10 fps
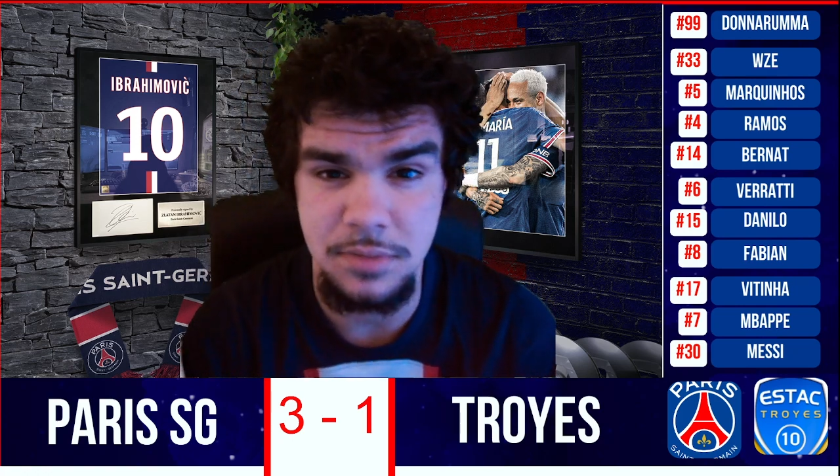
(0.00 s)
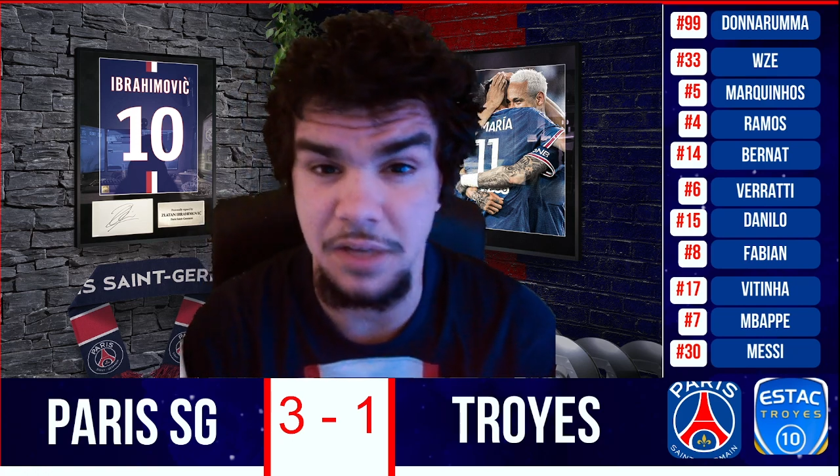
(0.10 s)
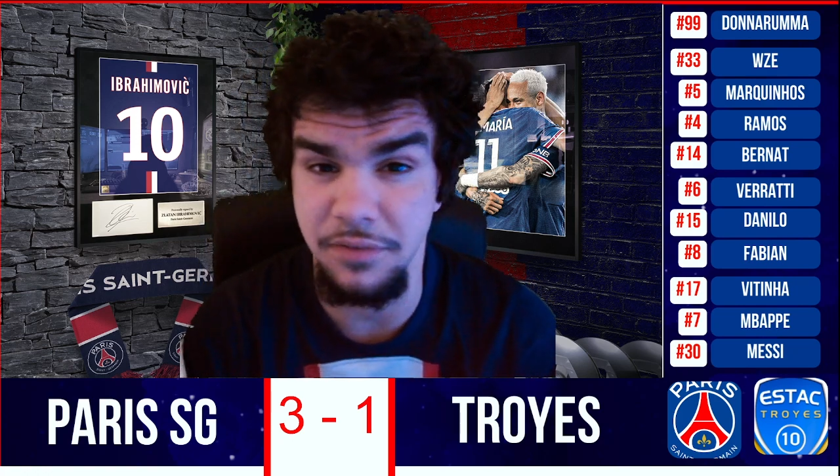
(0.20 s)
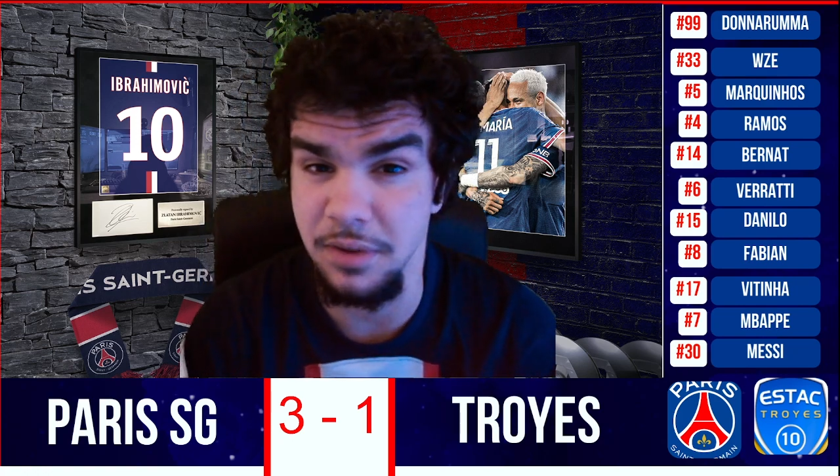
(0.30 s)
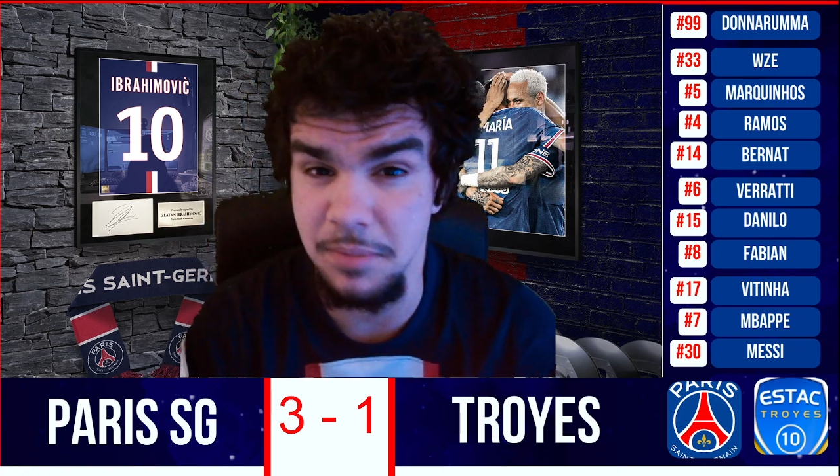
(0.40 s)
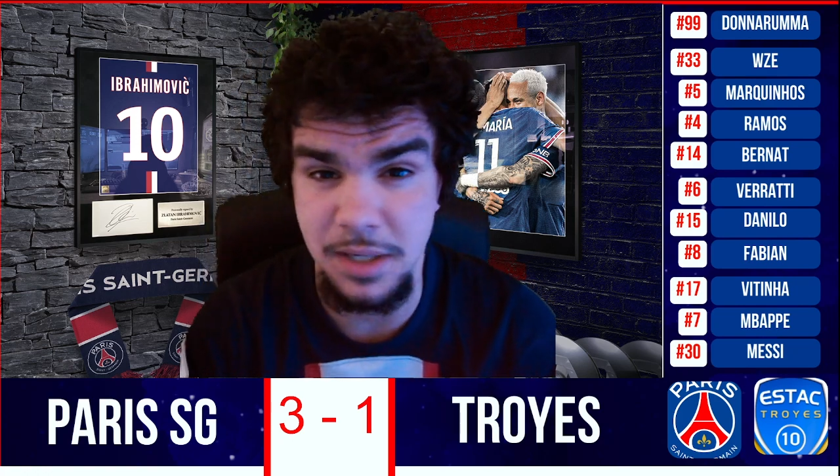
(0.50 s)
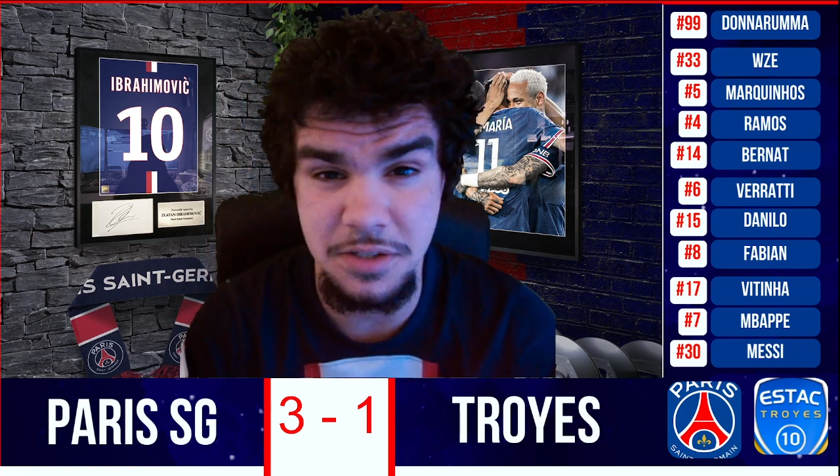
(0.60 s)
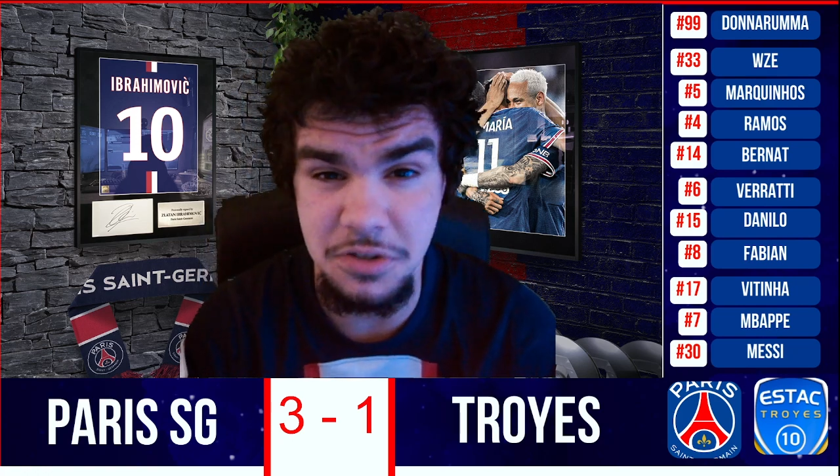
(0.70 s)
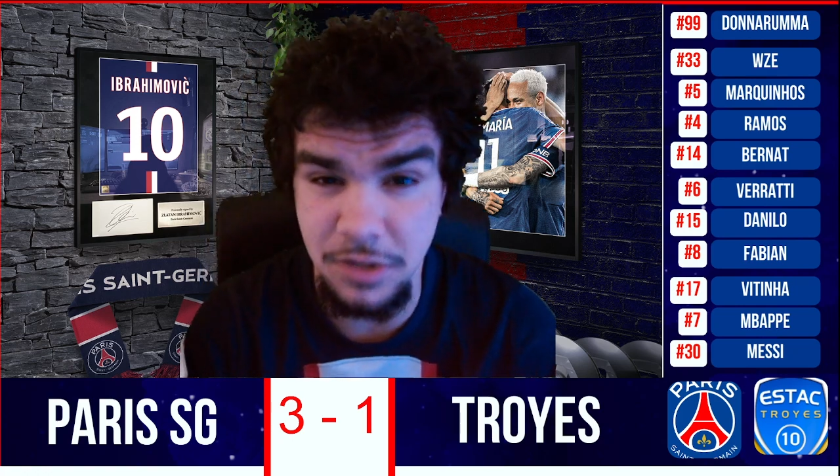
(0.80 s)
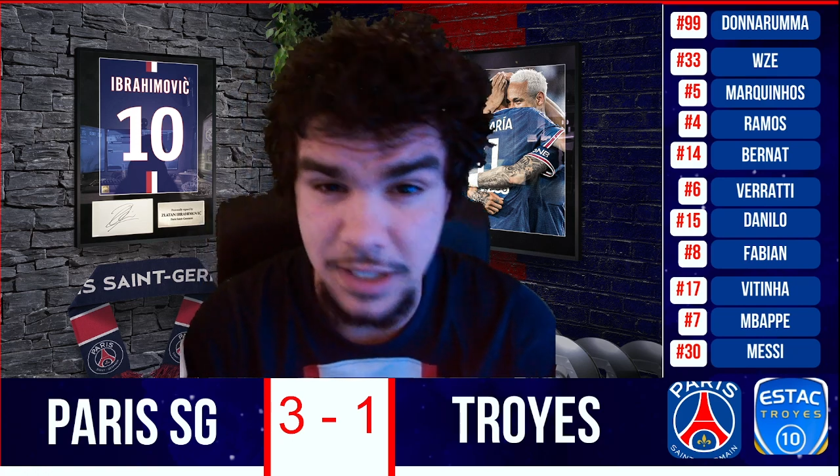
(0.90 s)
giving
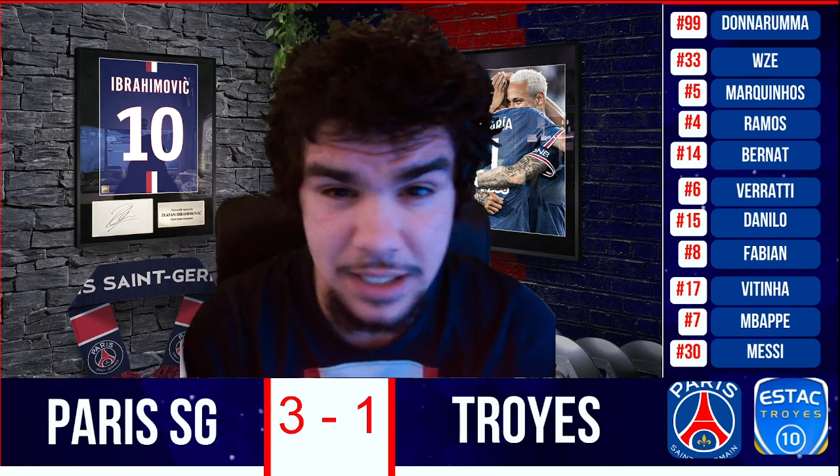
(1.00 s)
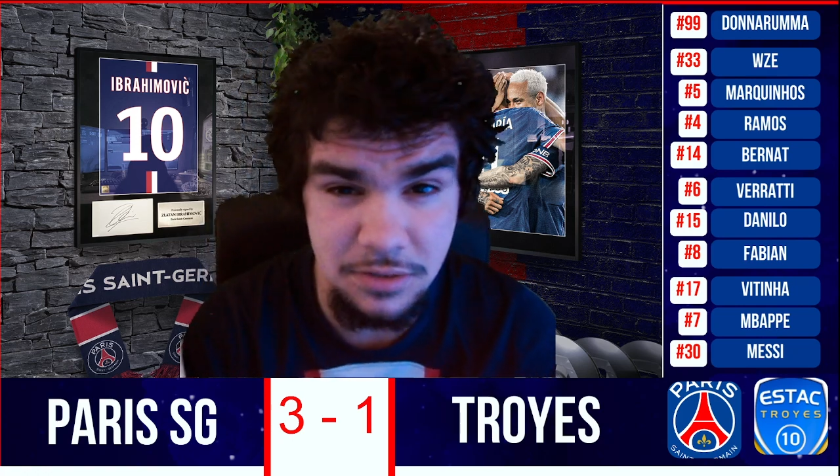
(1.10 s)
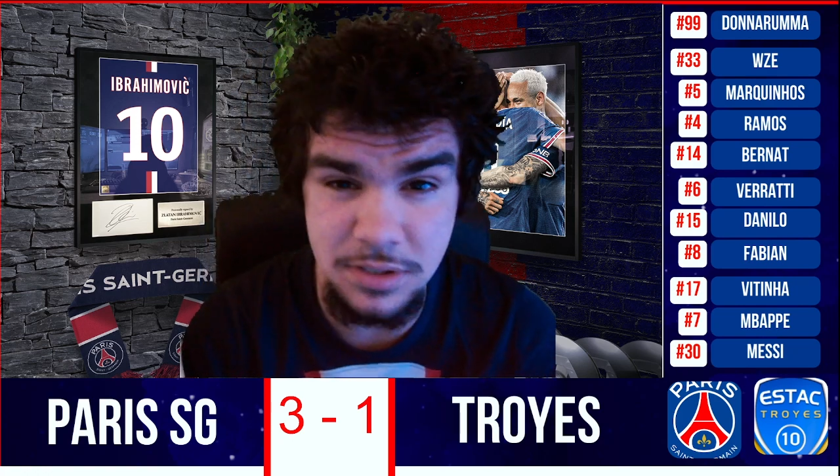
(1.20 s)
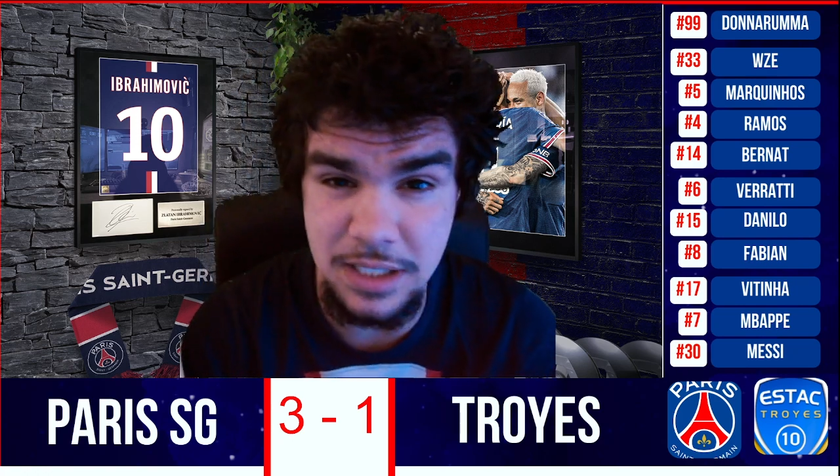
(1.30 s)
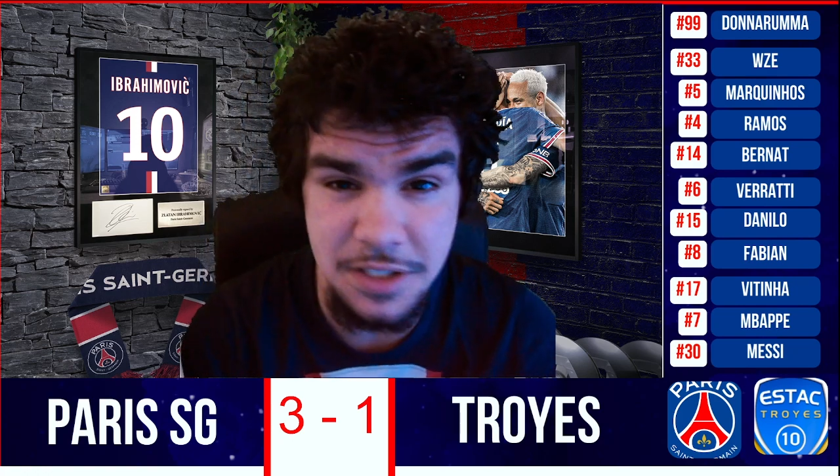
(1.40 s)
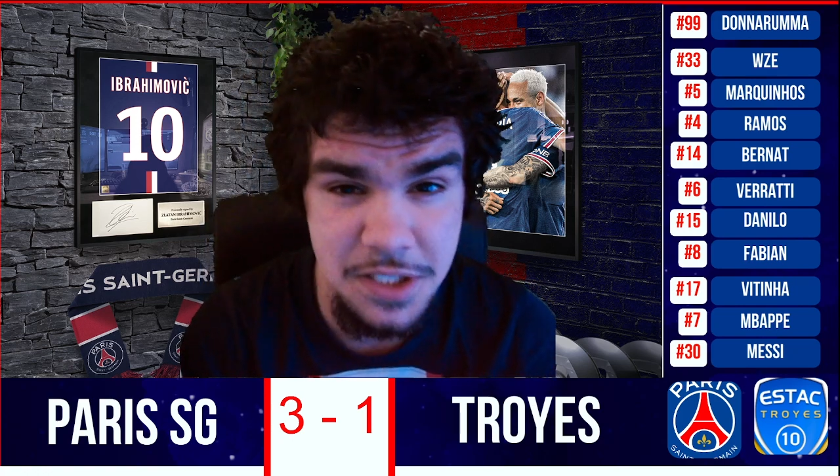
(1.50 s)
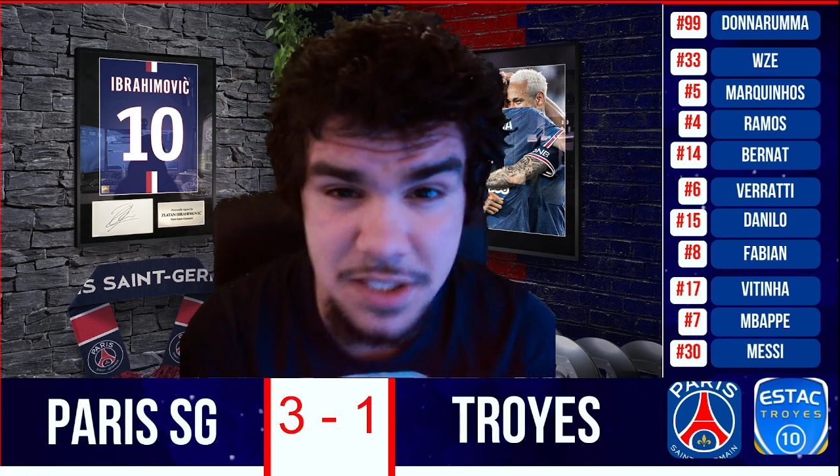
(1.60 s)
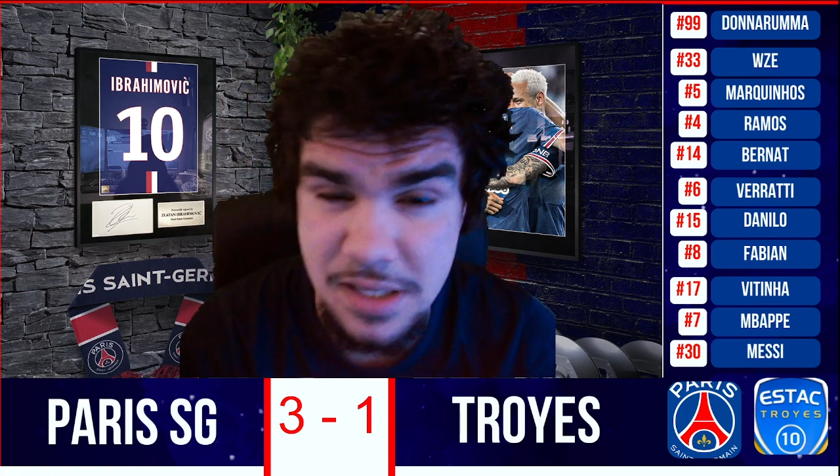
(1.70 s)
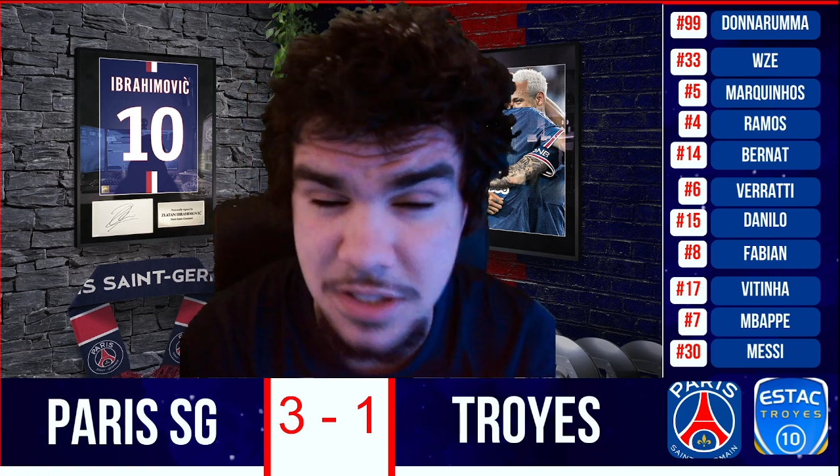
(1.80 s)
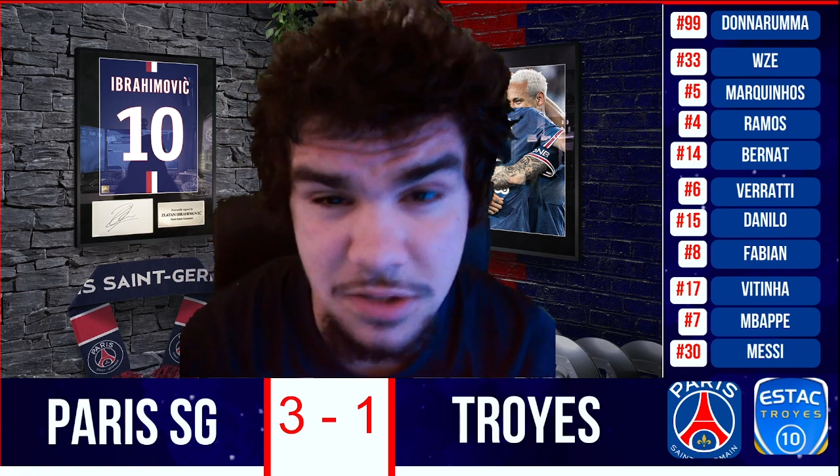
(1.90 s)
minutes to Renato Sanches
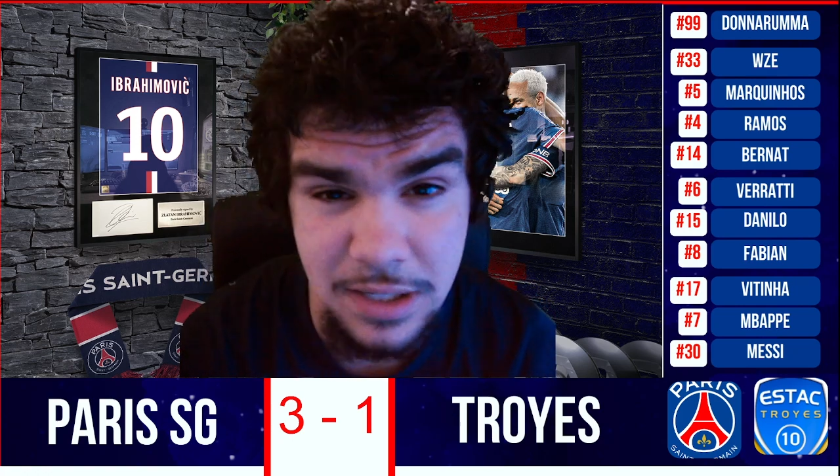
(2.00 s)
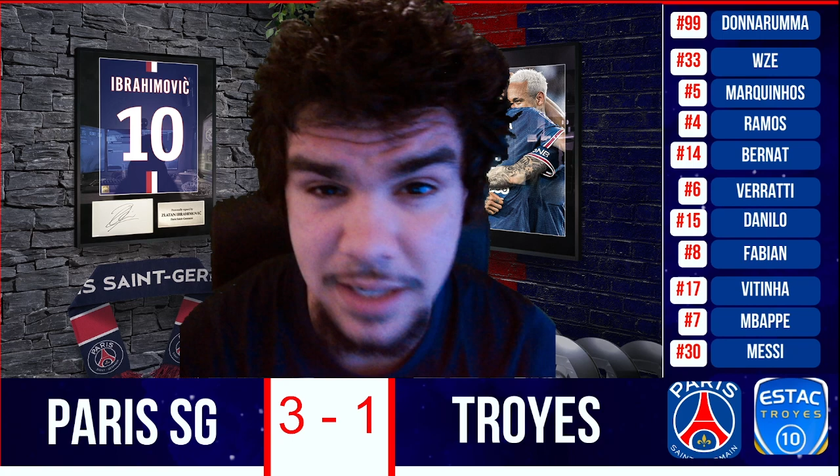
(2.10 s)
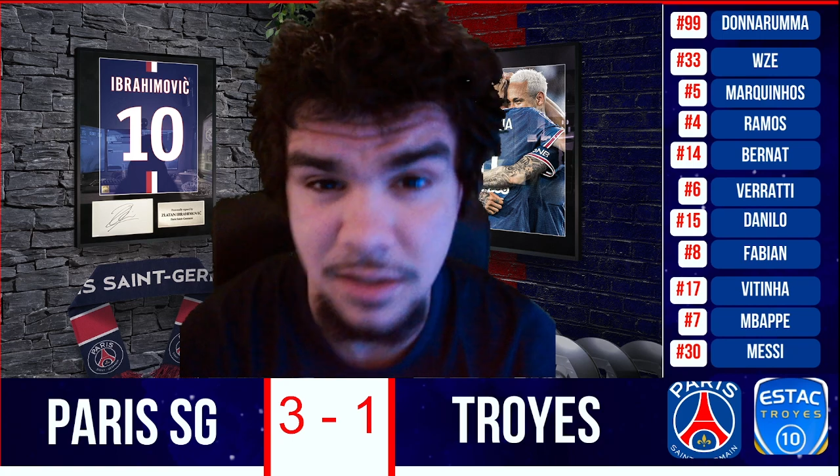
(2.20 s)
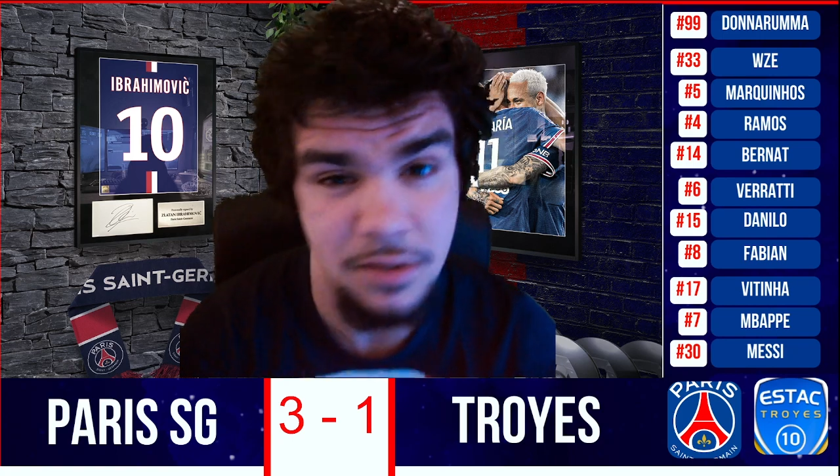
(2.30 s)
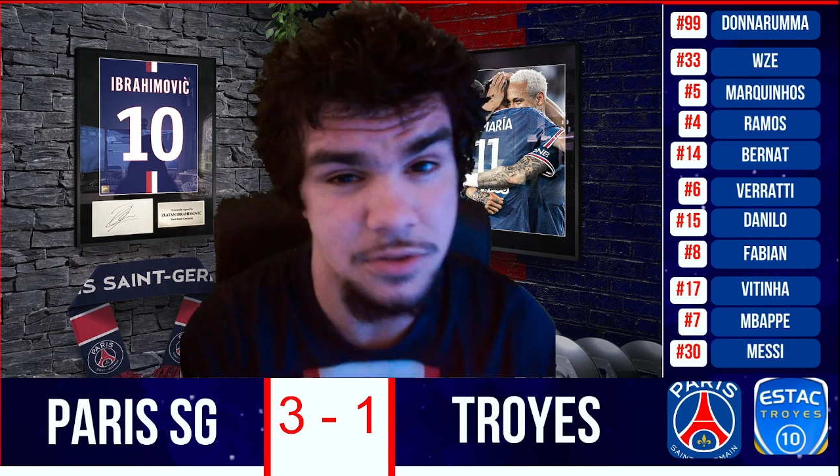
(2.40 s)
and Soler